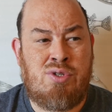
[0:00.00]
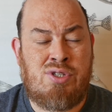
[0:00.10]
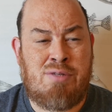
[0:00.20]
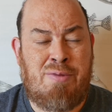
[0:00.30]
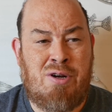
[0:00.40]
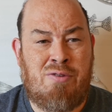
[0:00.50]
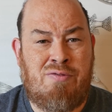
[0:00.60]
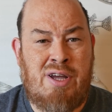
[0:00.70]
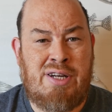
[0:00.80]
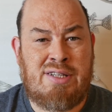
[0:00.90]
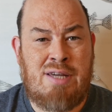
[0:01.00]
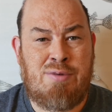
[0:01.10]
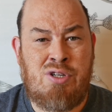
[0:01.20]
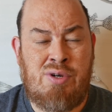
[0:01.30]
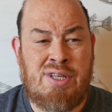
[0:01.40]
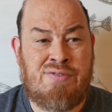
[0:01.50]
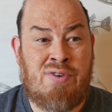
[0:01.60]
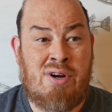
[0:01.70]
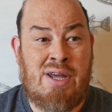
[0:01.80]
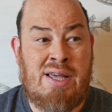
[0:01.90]
It's just a matter of finding time to do it. As
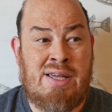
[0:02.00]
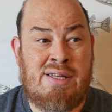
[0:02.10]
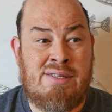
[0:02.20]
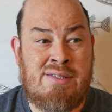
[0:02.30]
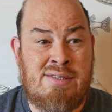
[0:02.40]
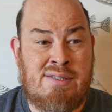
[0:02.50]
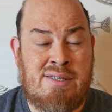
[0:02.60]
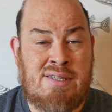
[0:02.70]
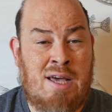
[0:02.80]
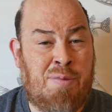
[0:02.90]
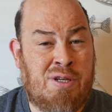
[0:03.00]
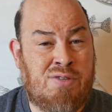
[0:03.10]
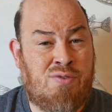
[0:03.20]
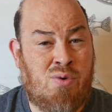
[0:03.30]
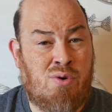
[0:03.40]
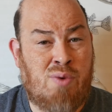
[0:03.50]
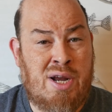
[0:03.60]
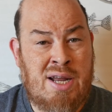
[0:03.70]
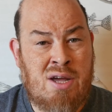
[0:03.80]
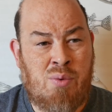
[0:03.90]
far as topics for
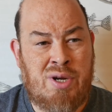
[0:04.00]
right now,